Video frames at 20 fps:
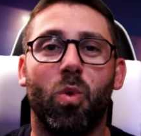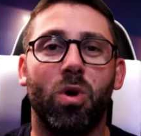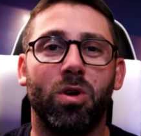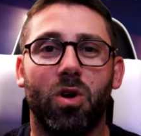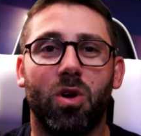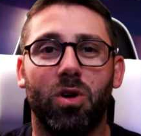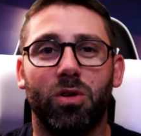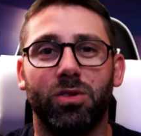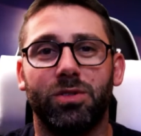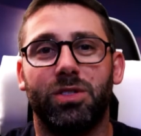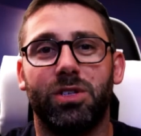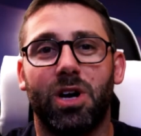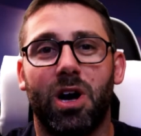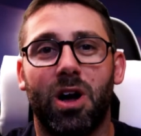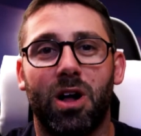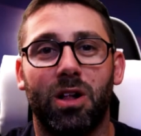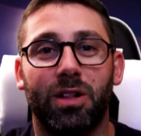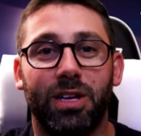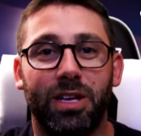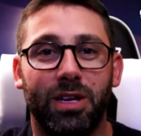one called
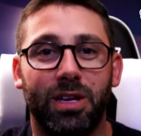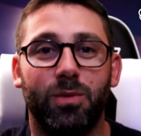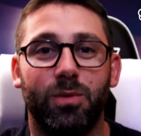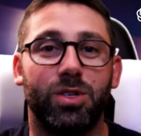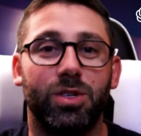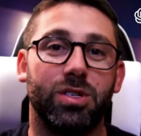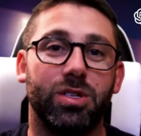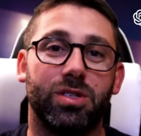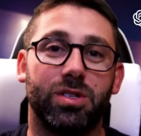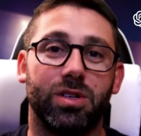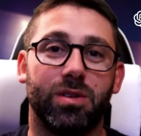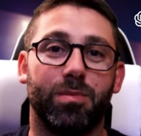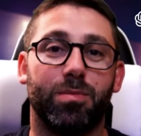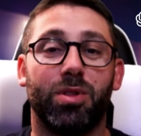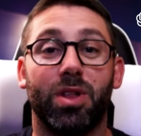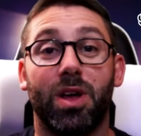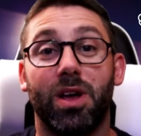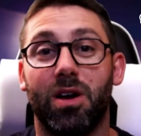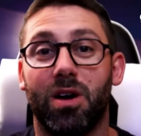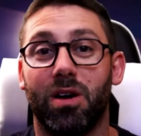DALL-E, which is a
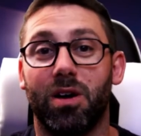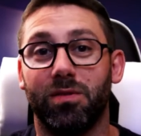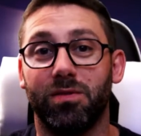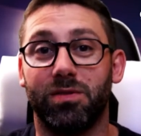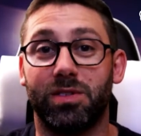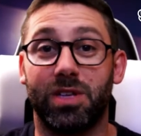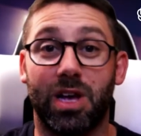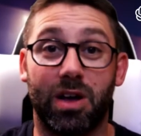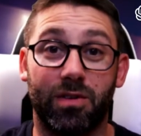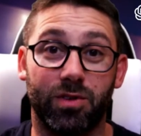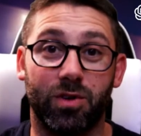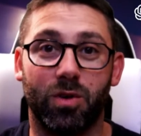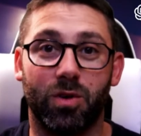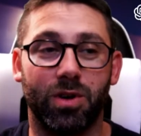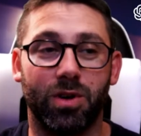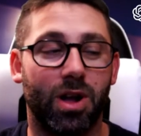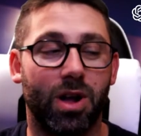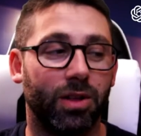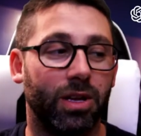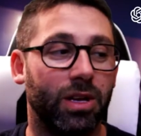play on
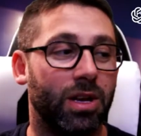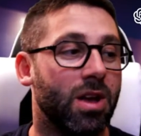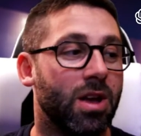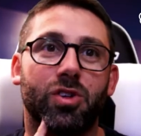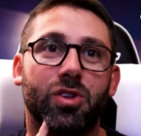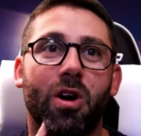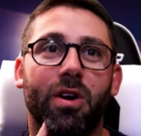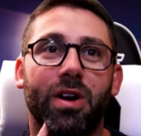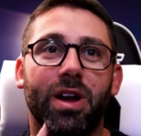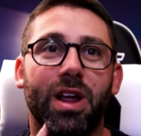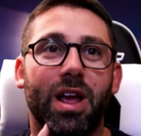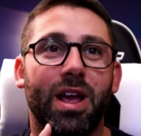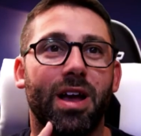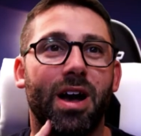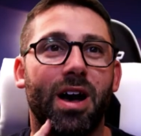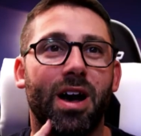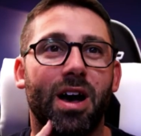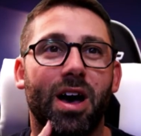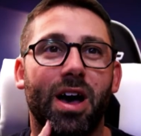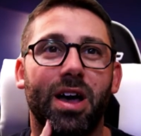Salvador Dali, Starry
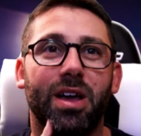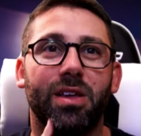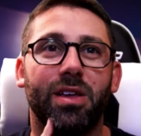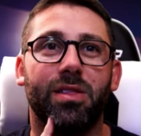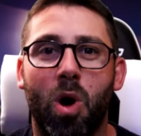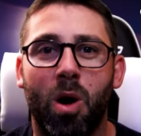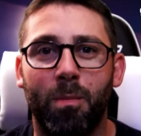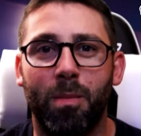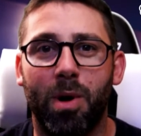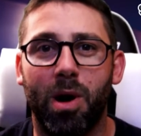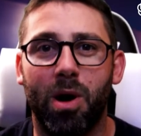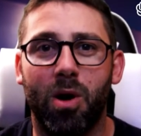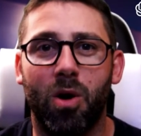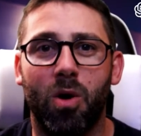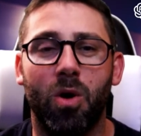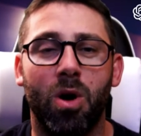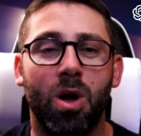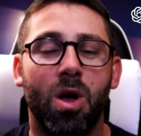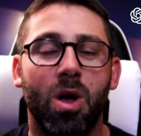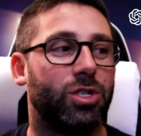AI,
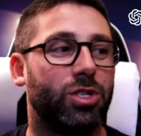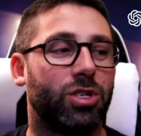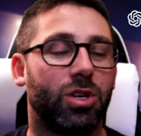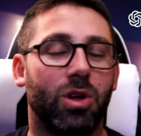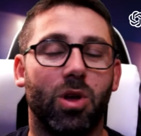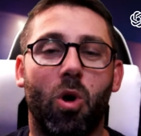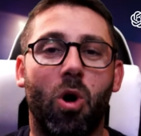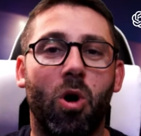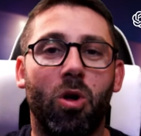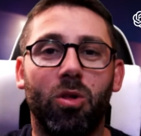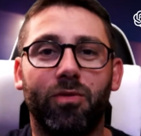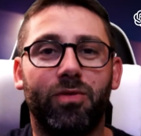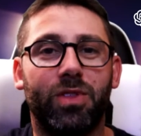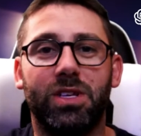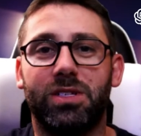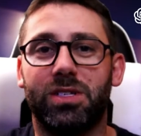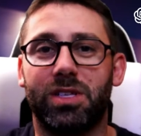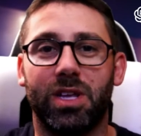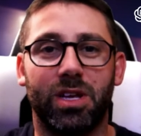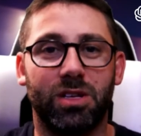Wombo, which all of
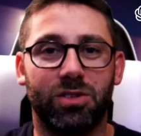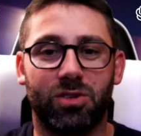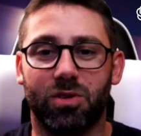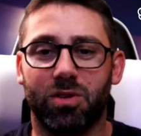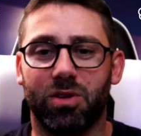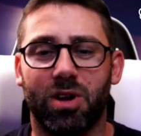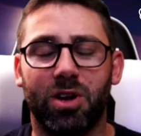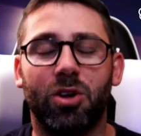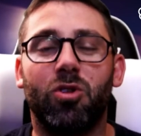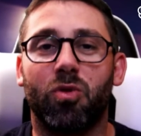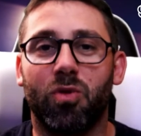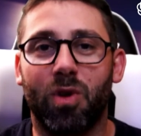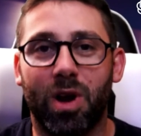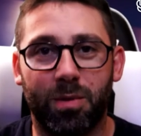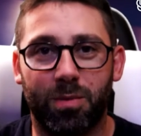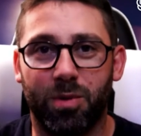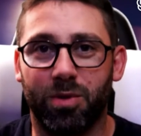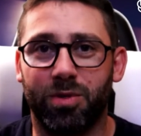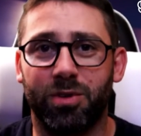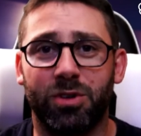these things are
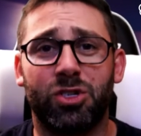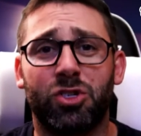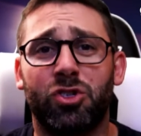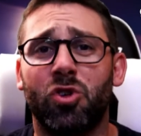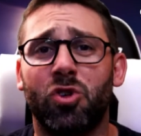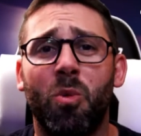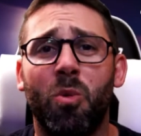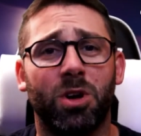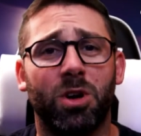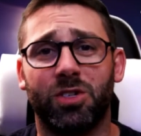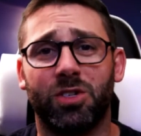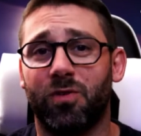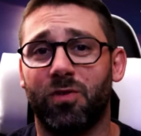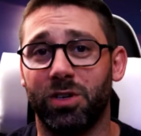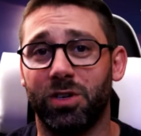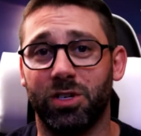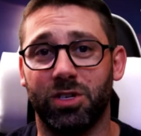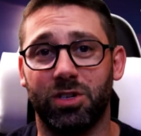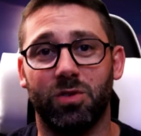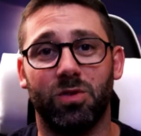incredible. There's so much
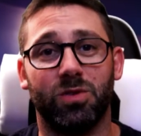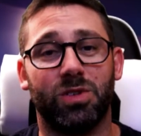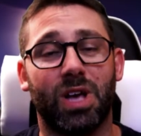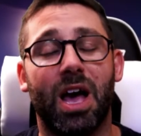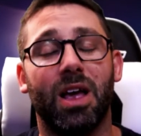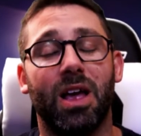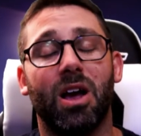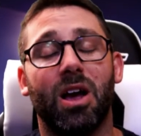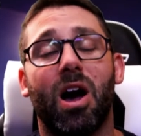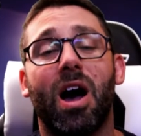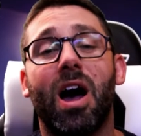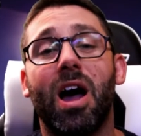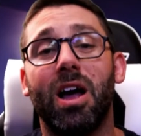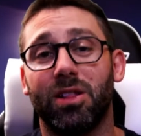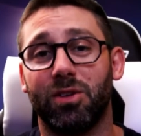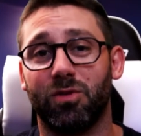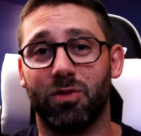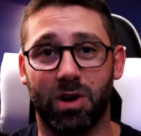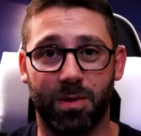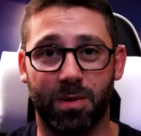fun to use. I
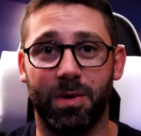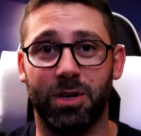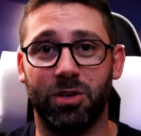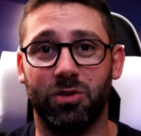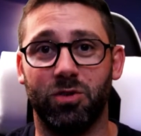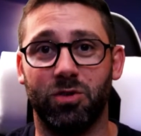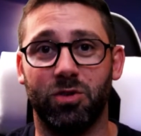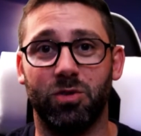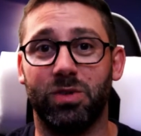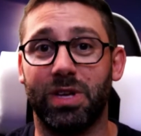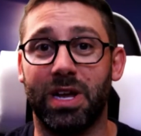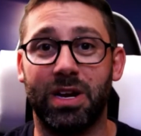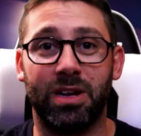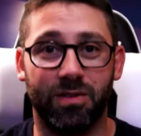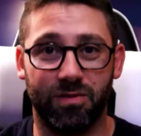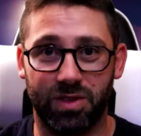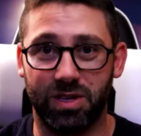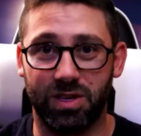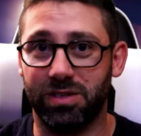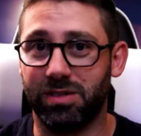highly recommend you use any
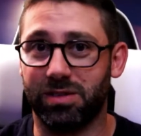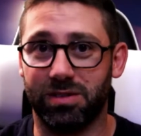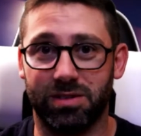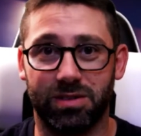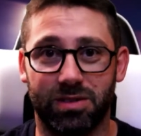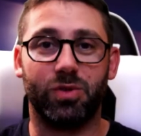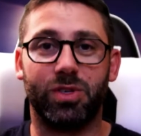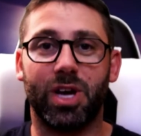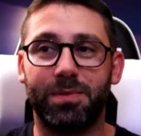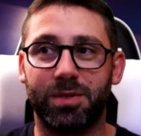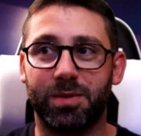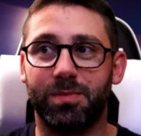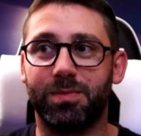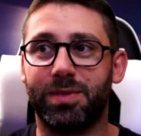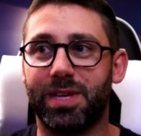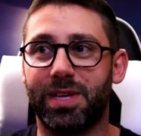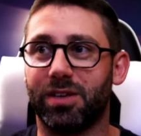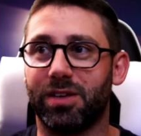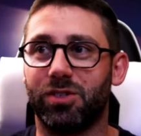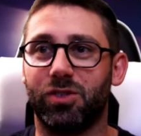of these. You type some
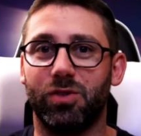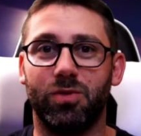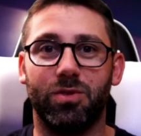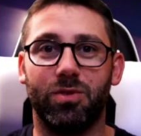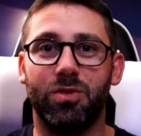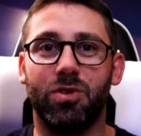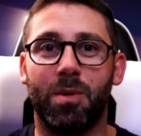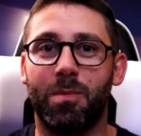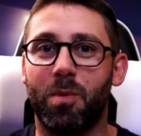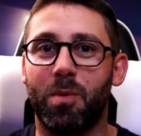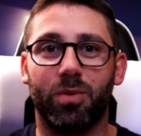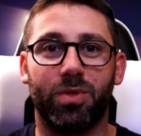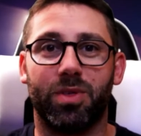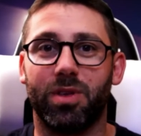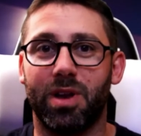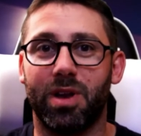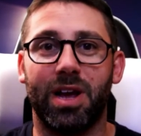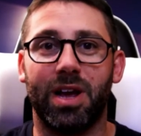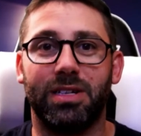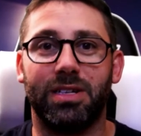text, you, you come up with
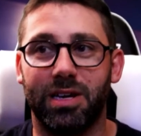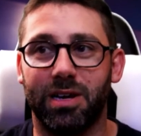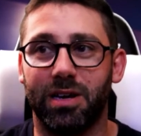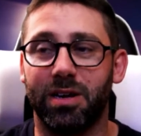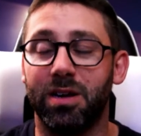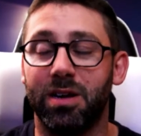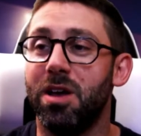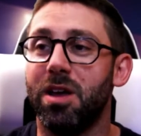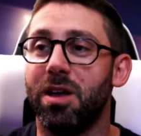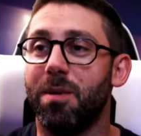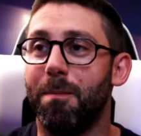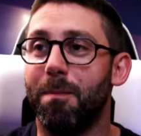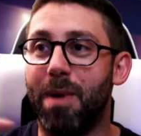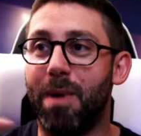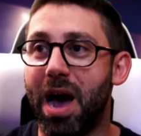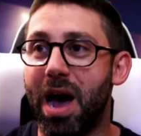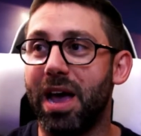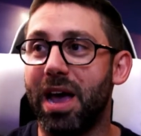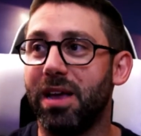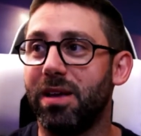an idea.
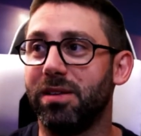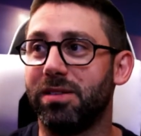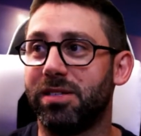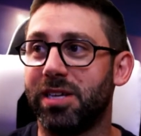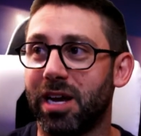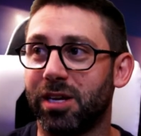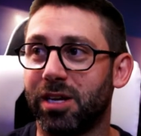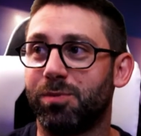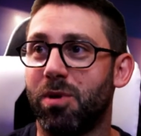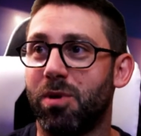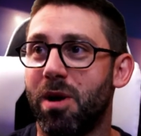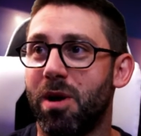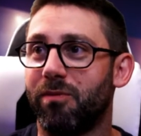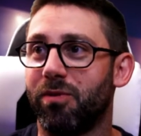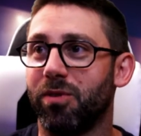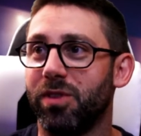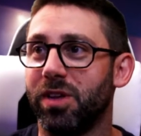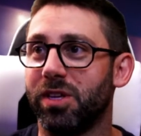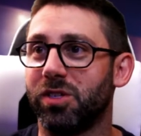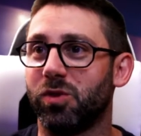My text prompt
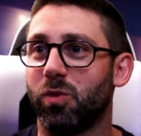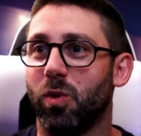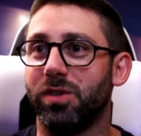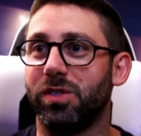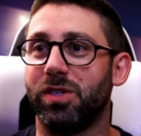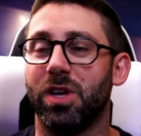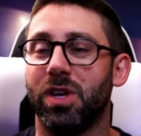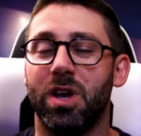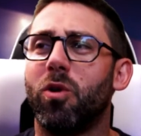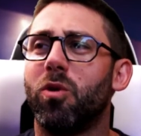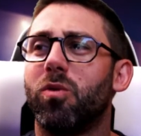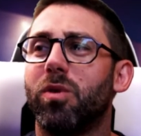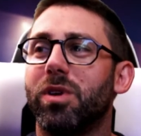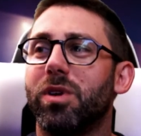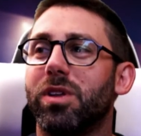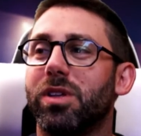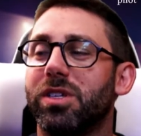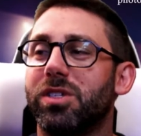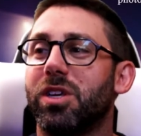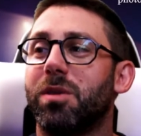for this was
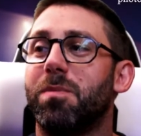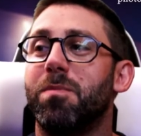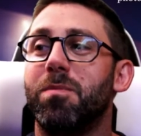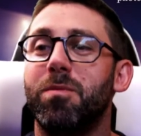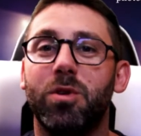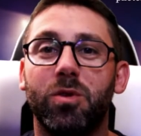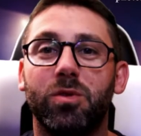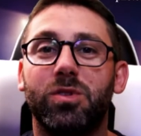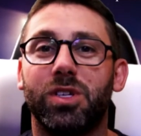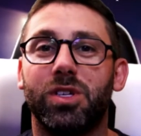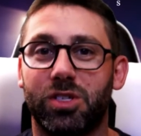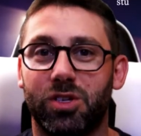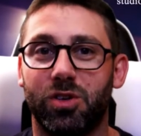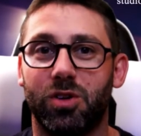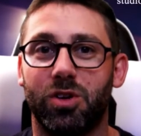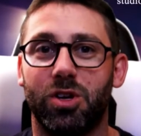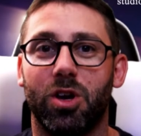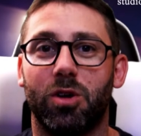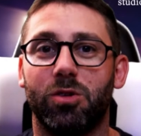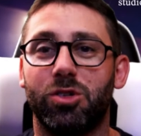photorealistic music
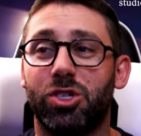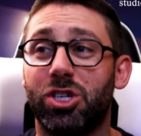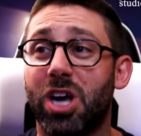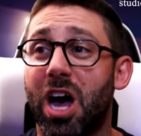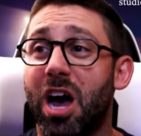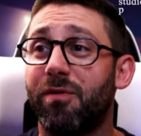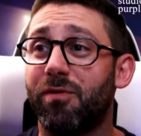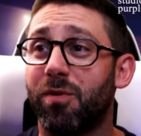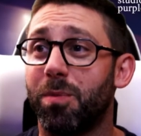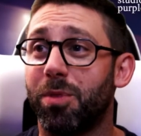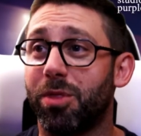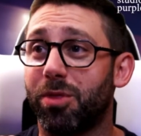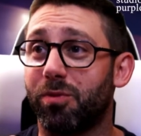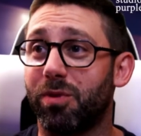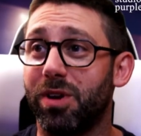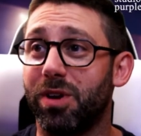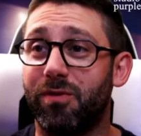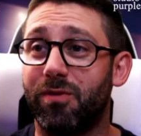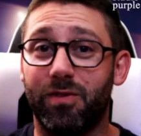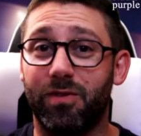studio shot from
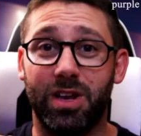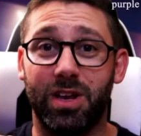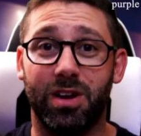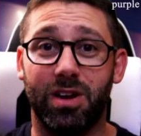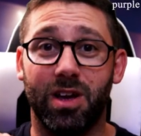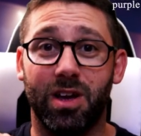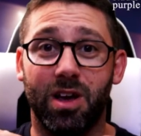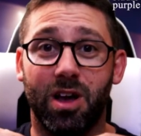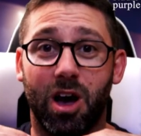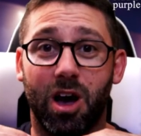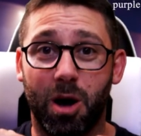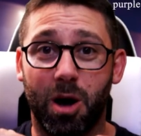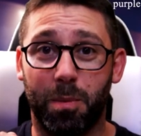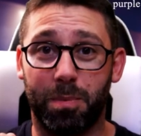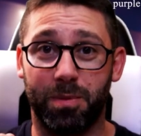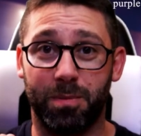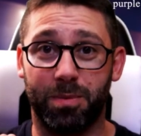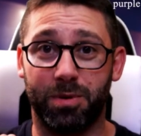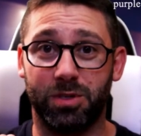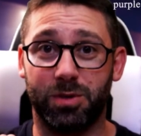three feet
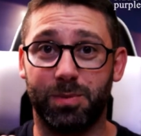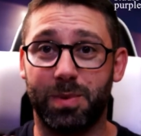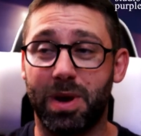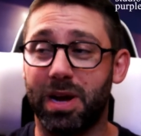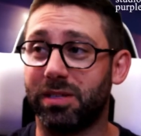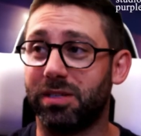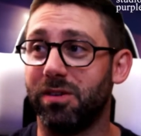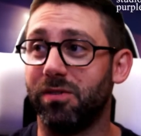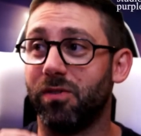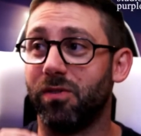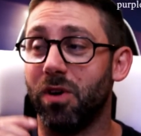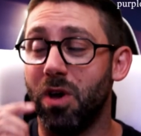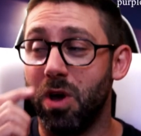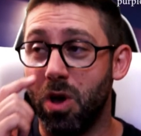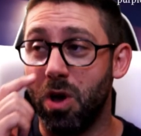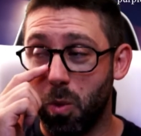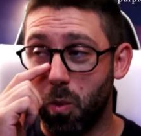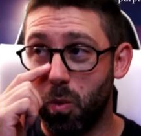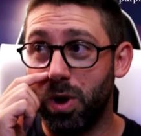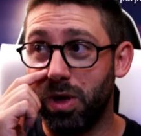up in perspective
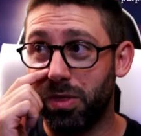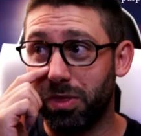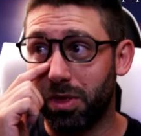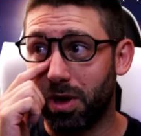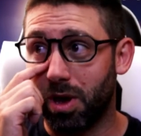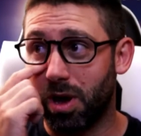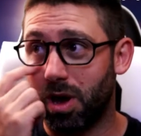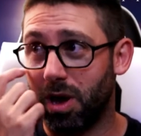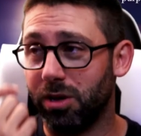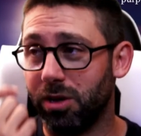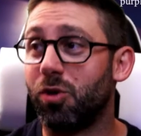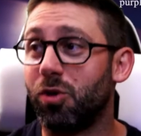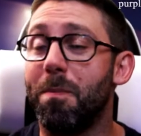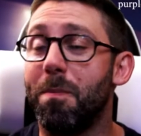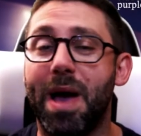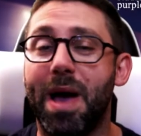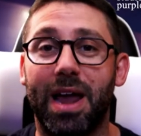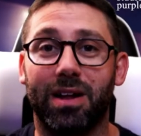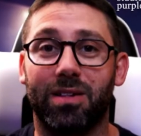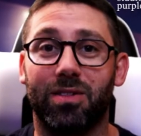with uh,
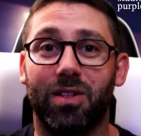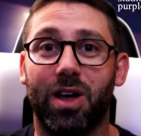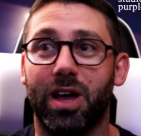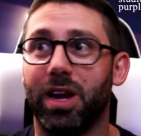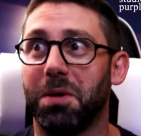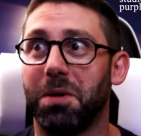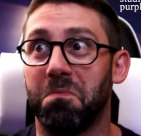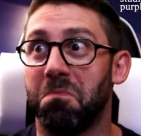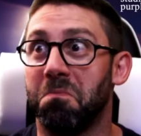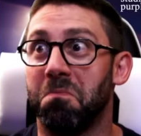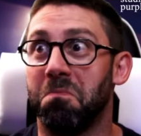dramatic lighting.